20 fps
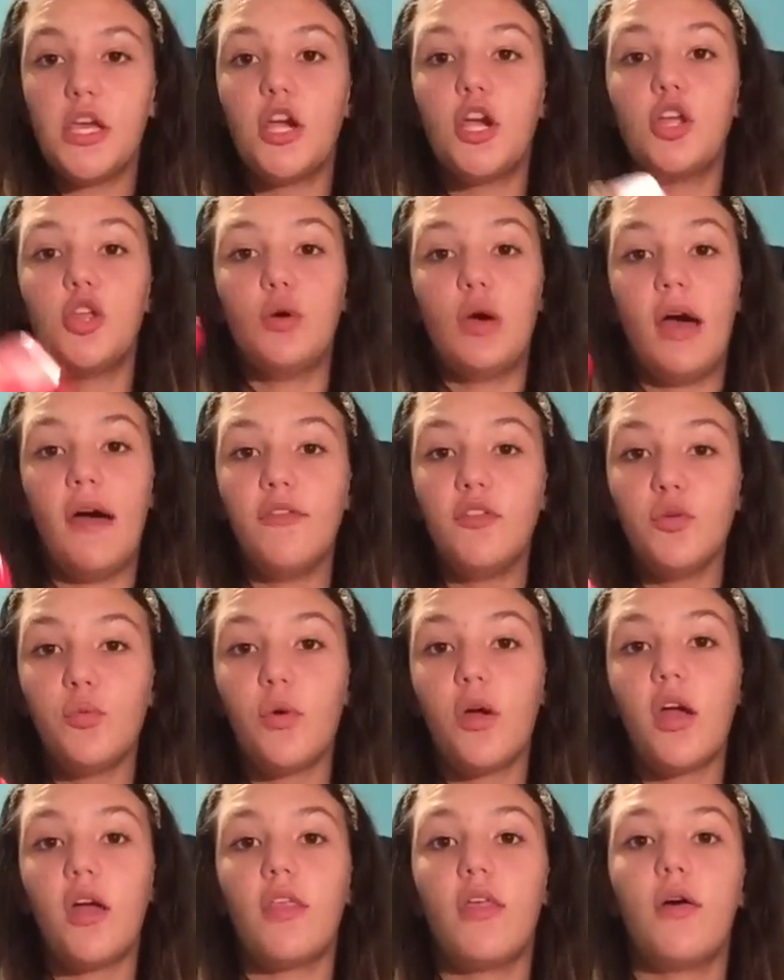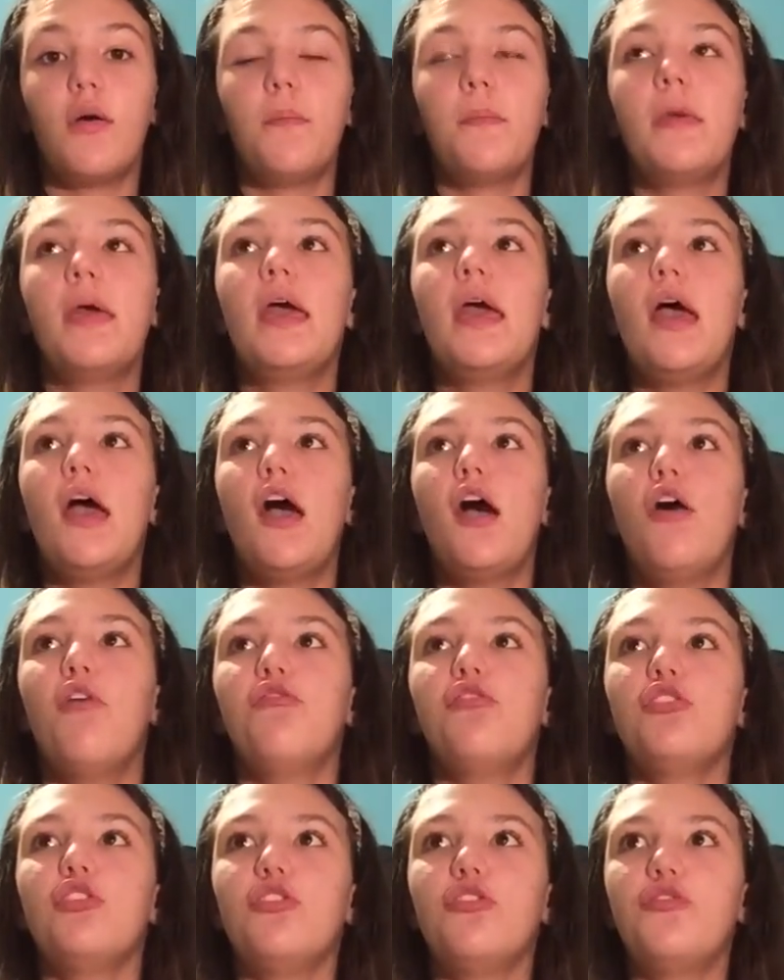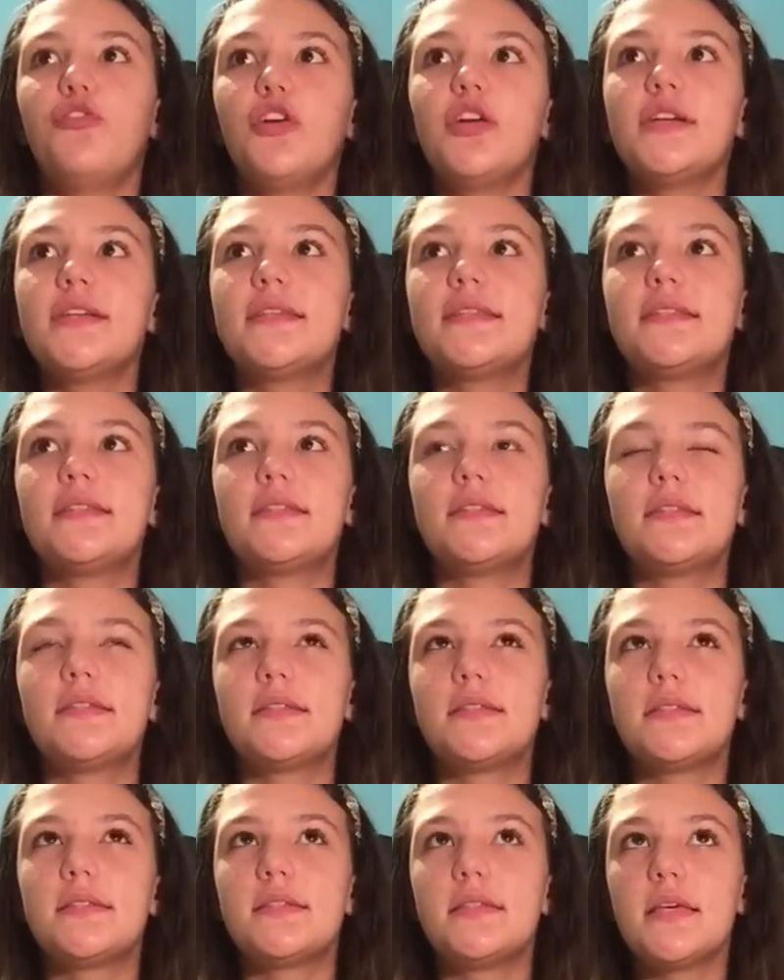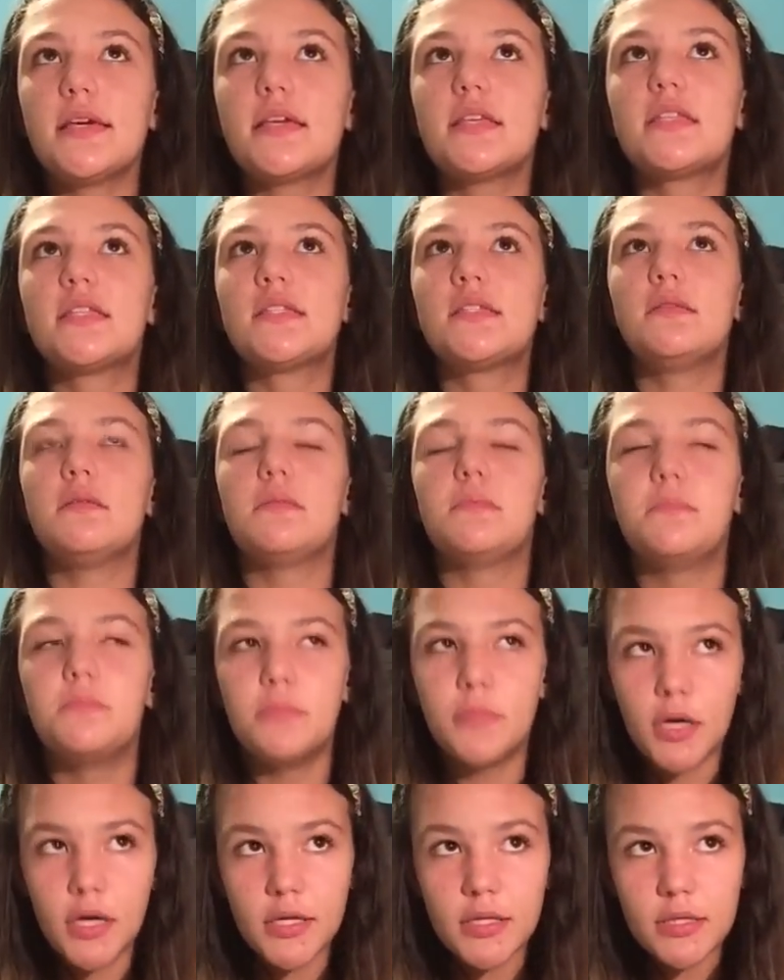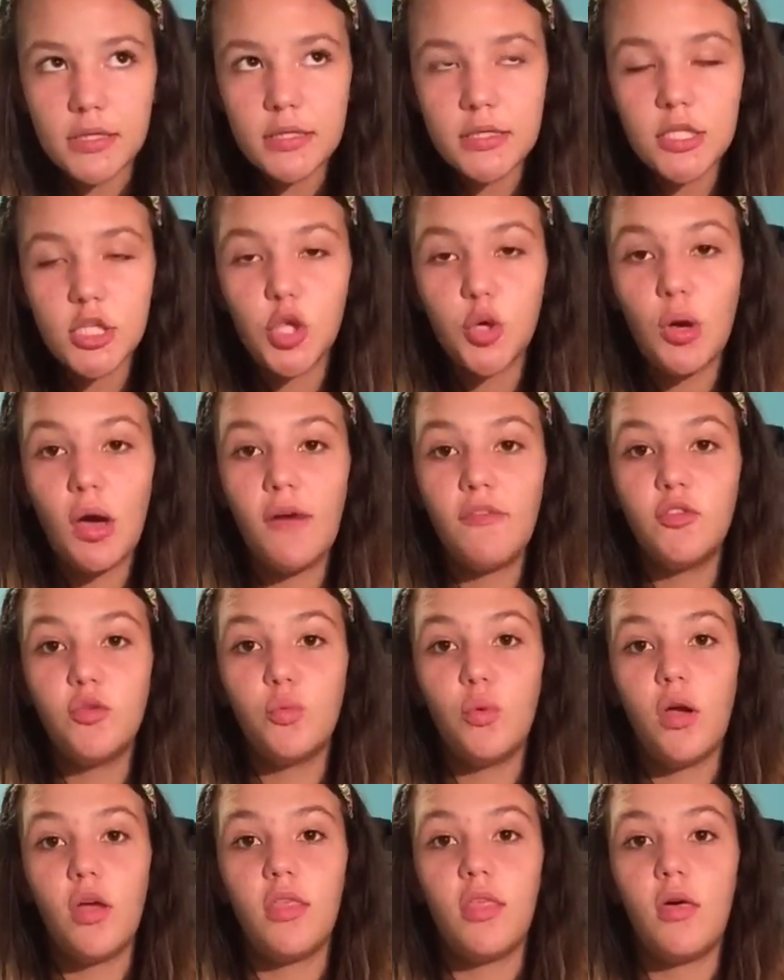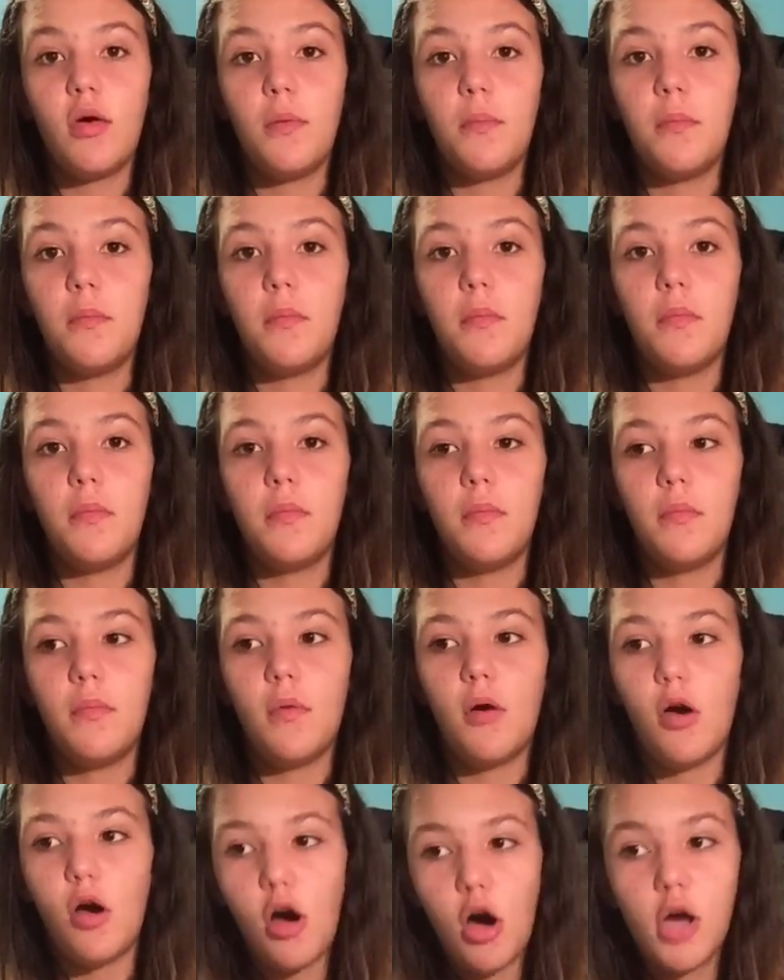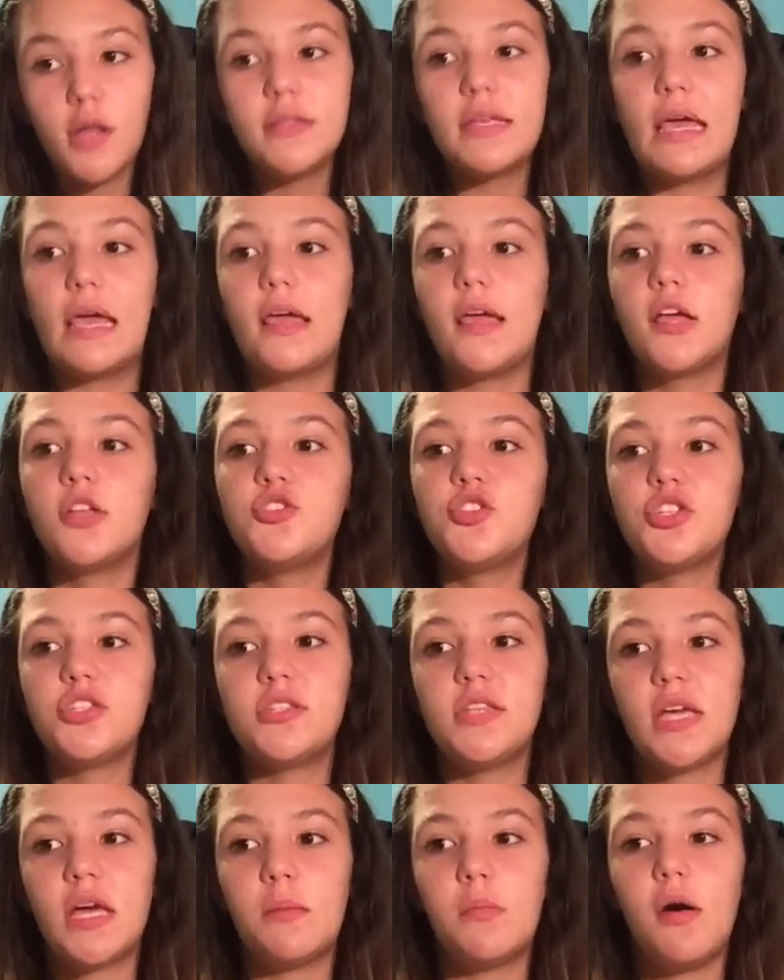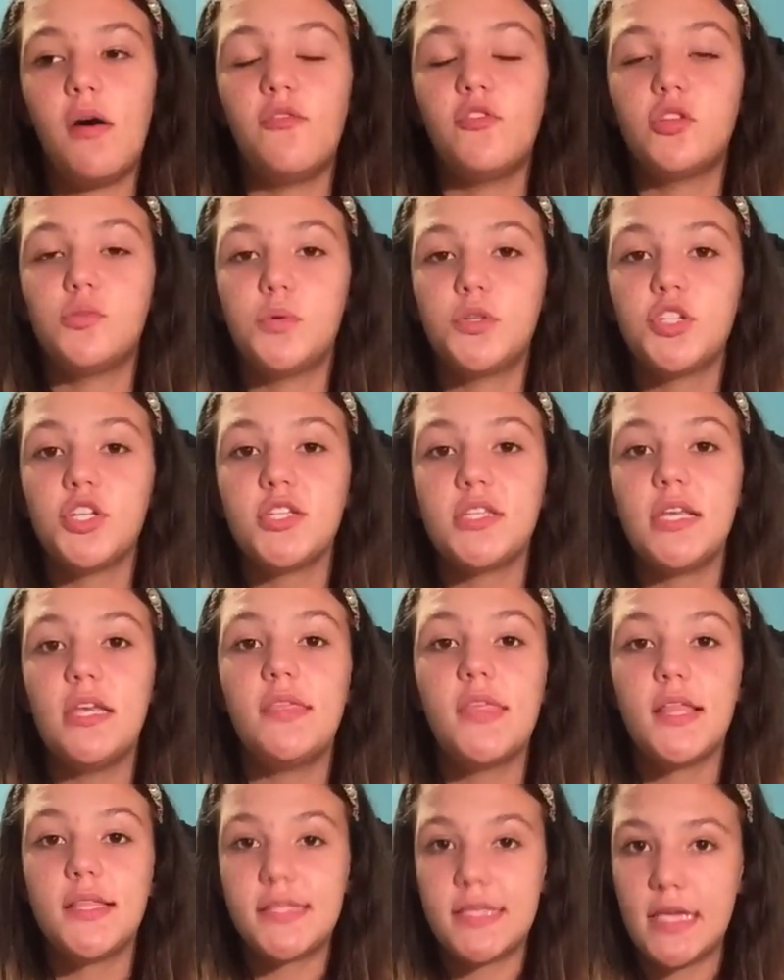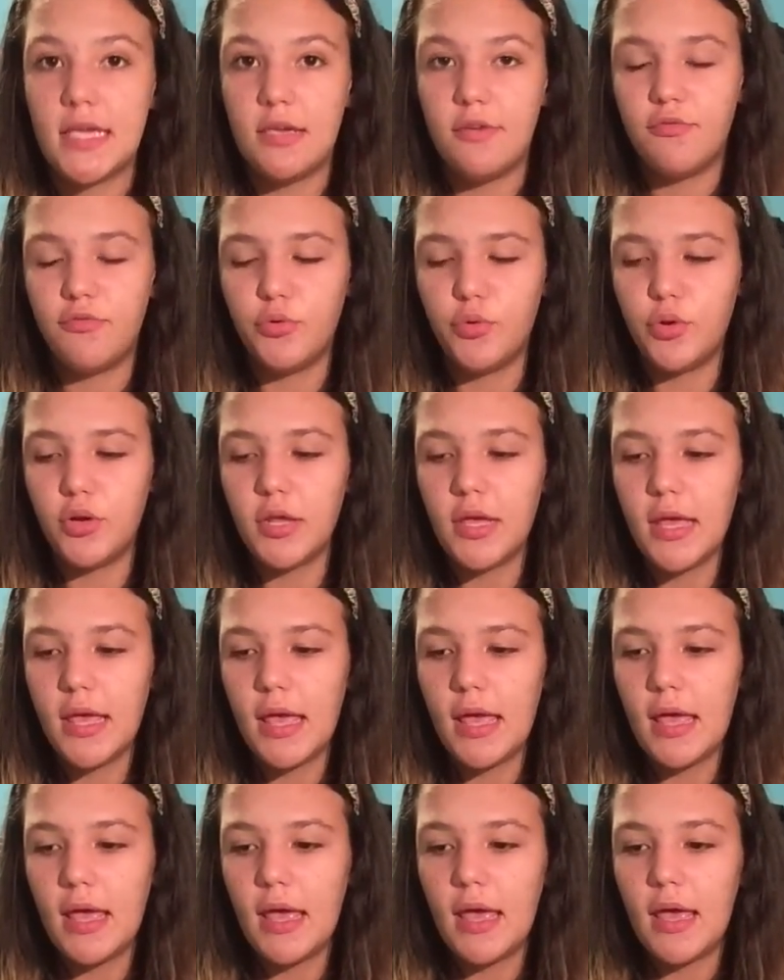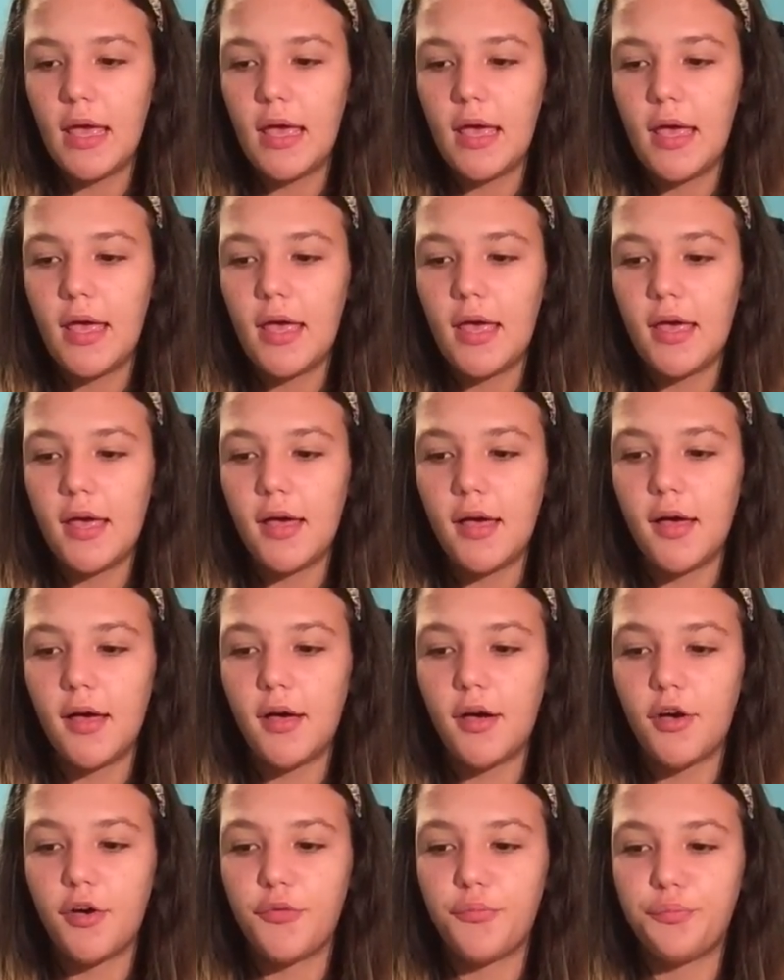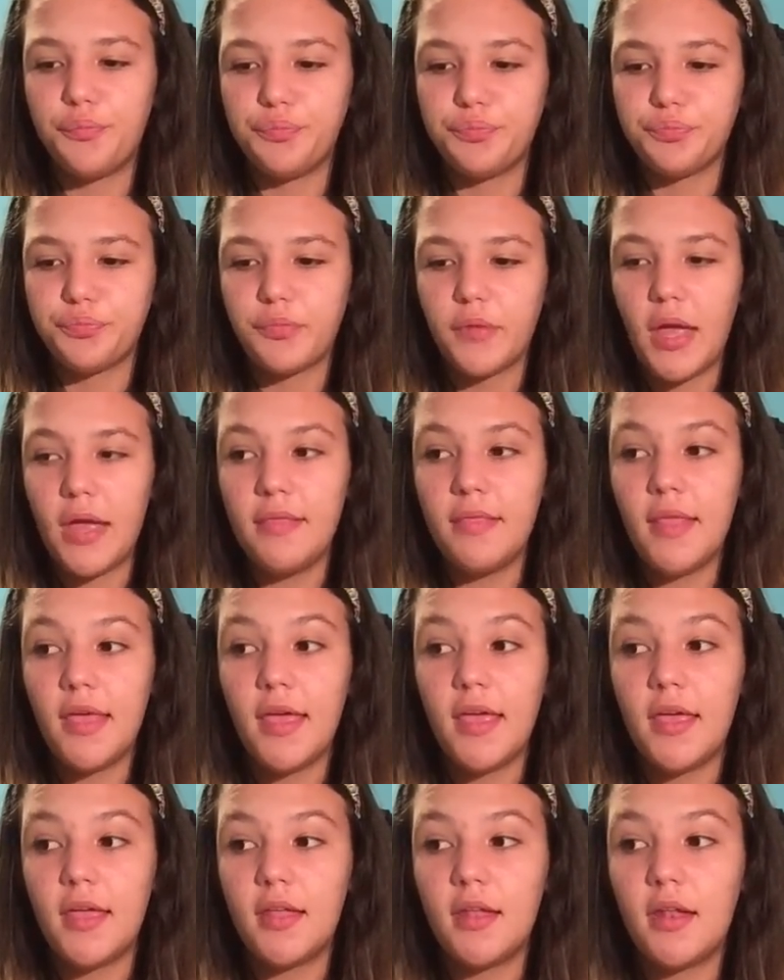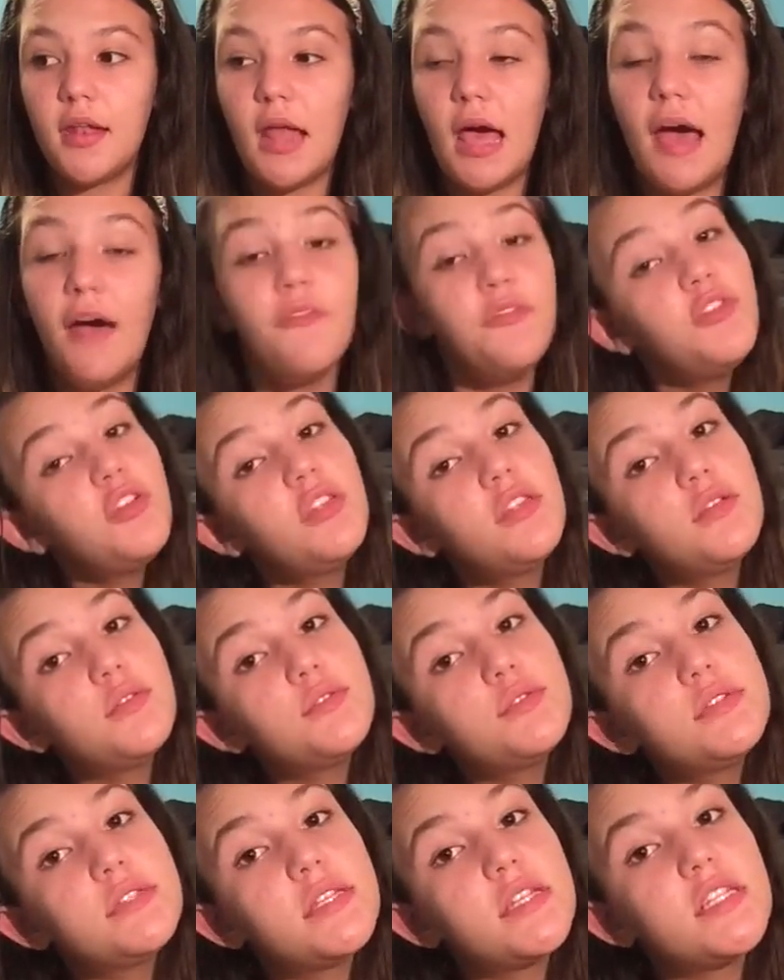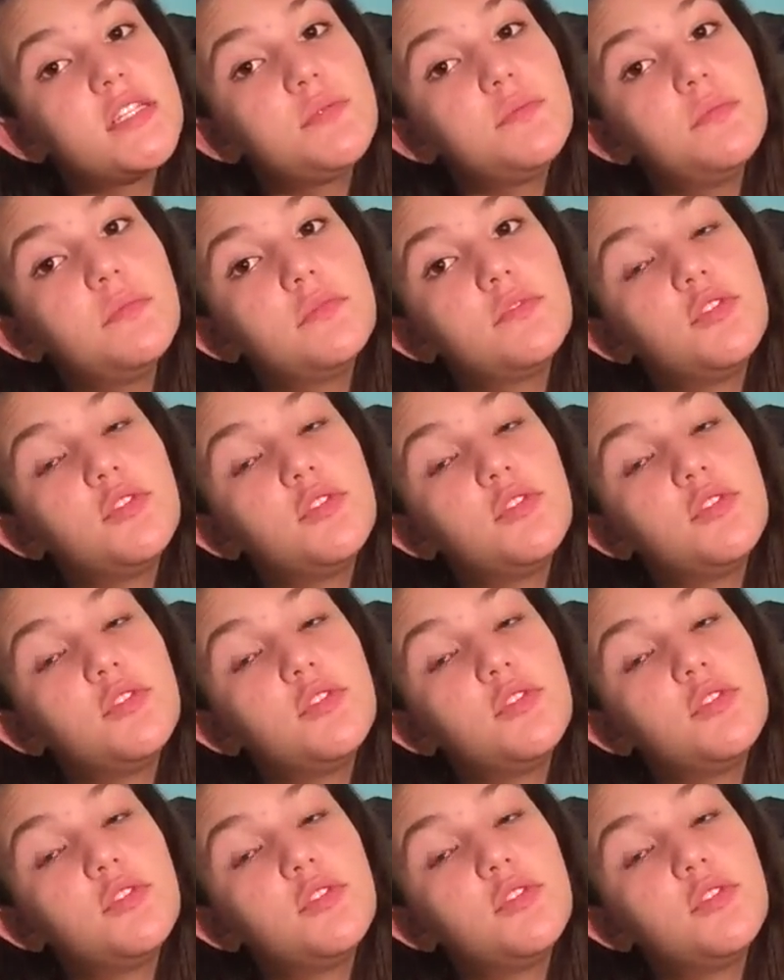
here, you have to wear them. For the first 6 months, you have to wear them all day and just take them off to brush your teeth and to eat food. And then after those six